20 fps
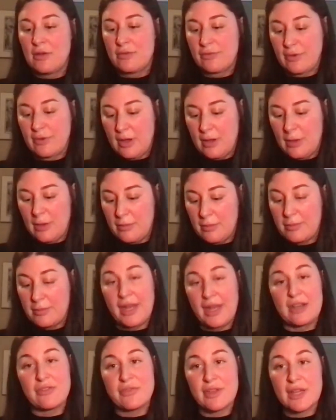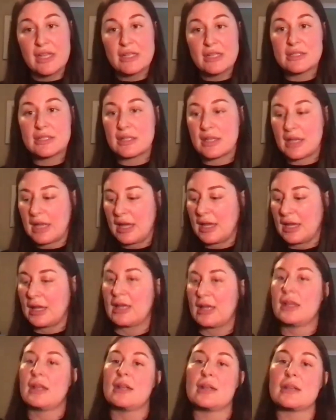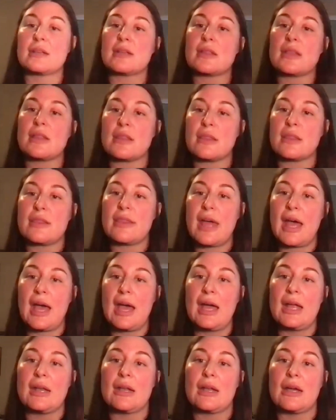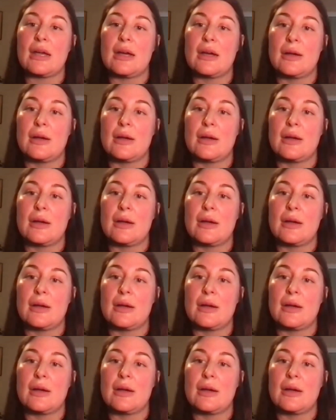from Benefit, and that